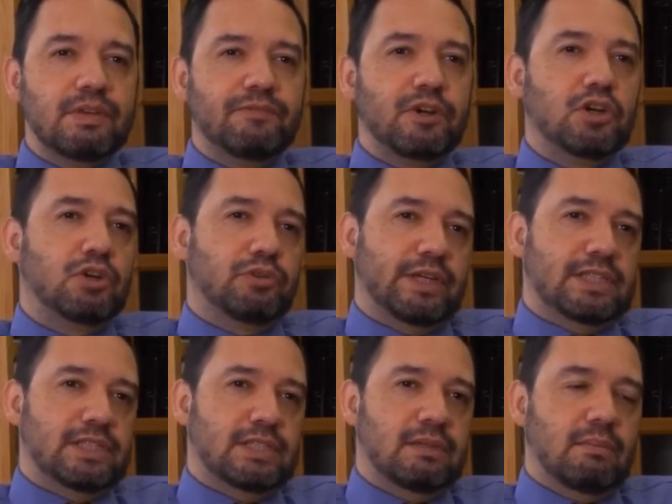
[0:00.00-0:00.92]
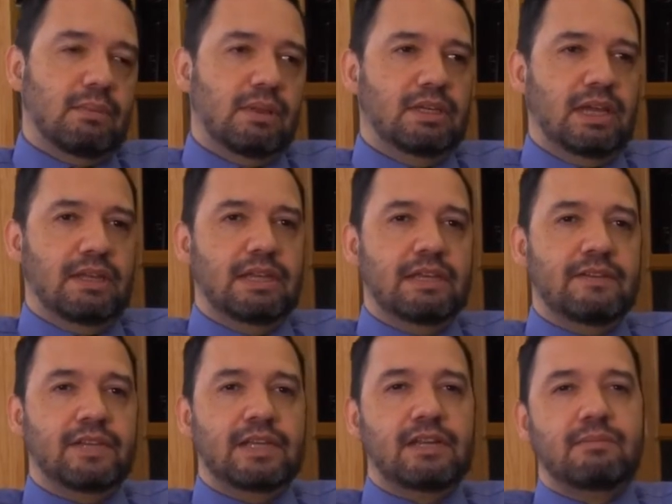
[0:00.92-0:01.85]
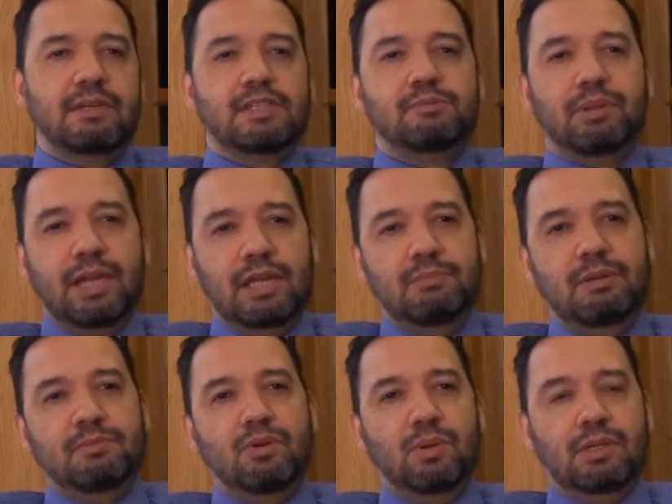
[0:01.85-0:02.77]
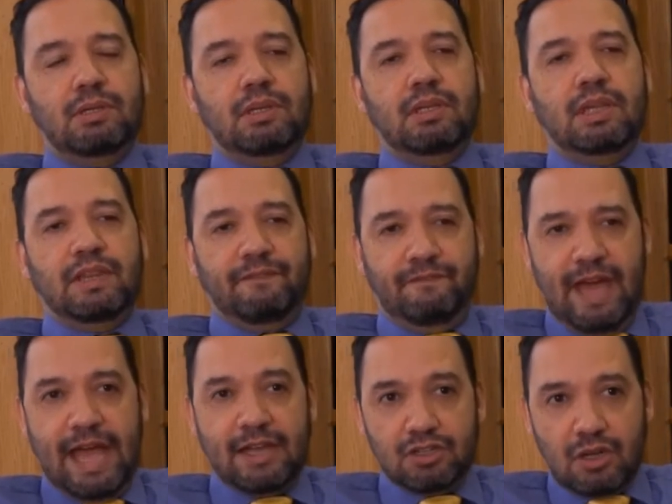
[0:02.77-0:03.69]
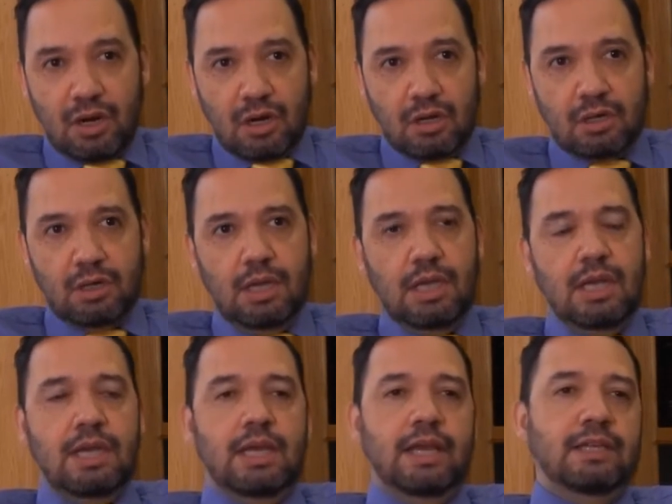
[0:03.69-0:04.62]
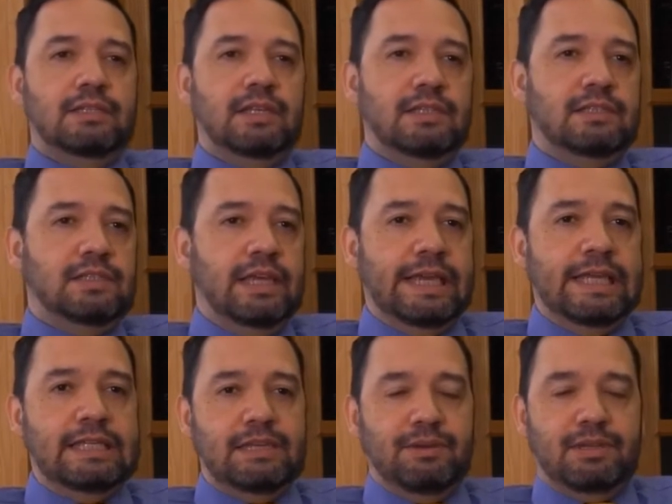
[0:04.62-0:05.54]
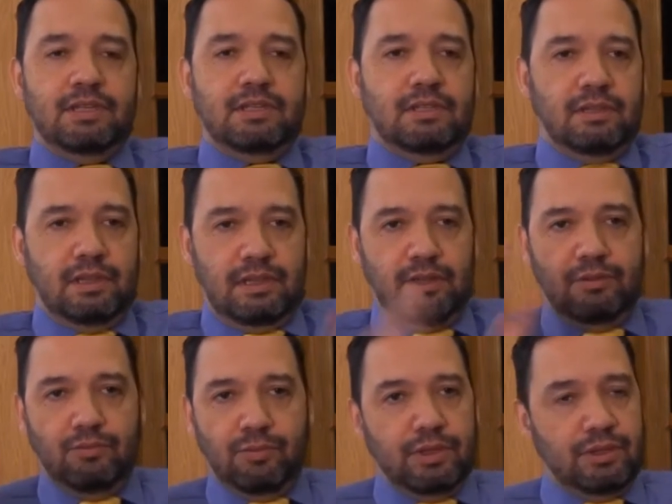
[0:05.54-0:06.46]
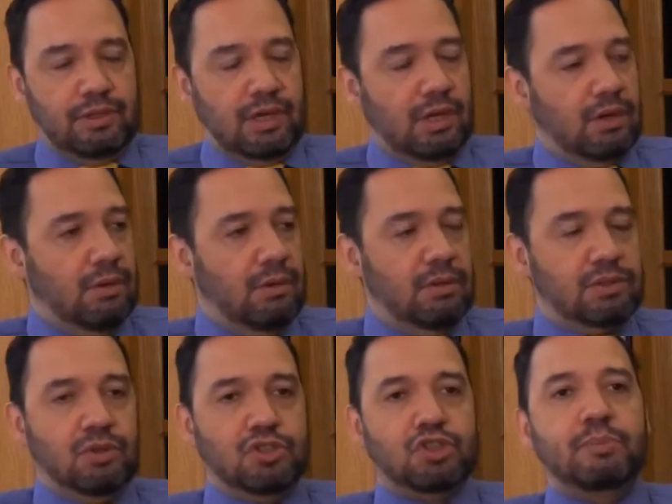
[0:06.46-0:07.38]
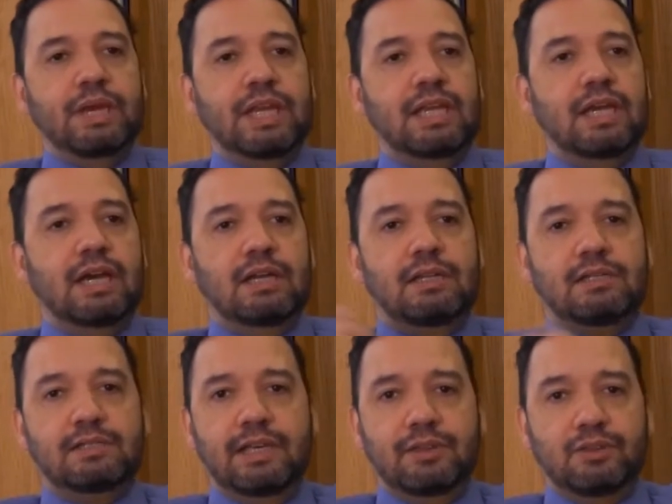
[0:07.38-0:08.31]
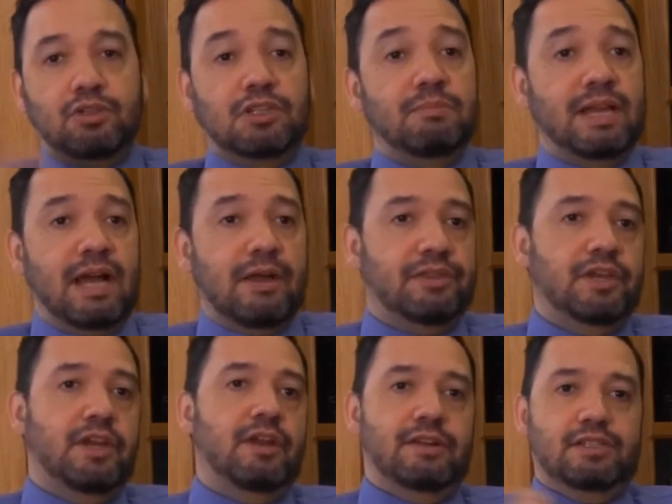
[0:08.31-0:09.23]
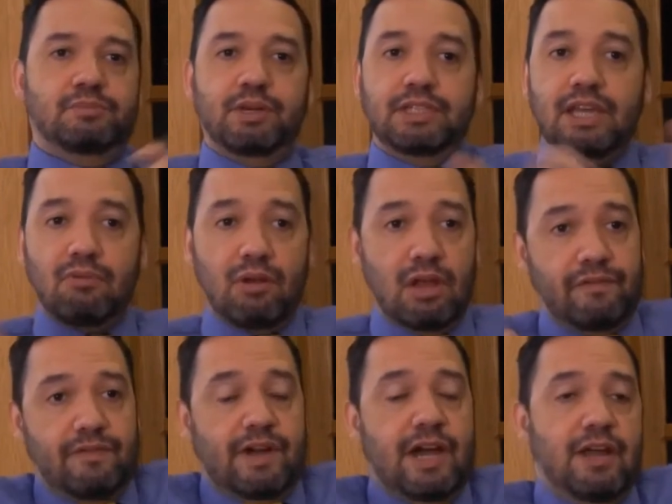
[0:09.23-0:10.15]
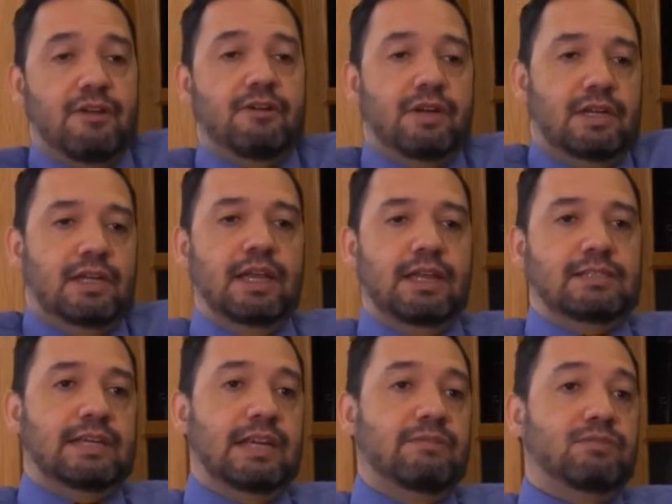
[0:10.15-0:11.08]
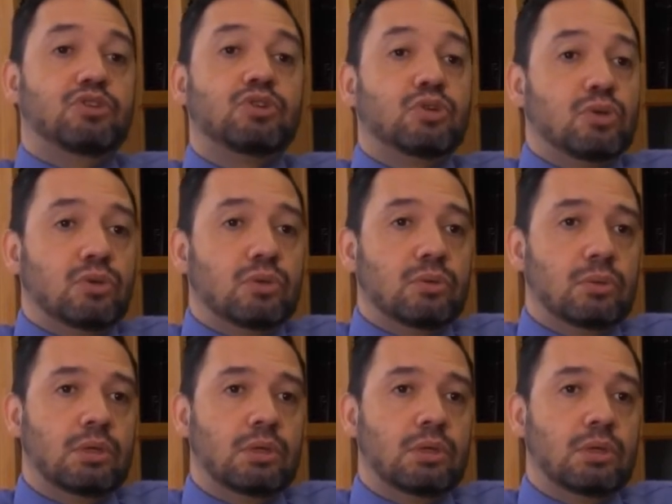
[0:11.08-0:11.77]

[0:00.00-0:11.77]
For good reason. Like, right. Yeah, things they don't explain to people what the facts are. Mm-hmm. It's it's easy with this, with uh, social media to say, throw something out there and it spreads like wildfire, and it's not even true.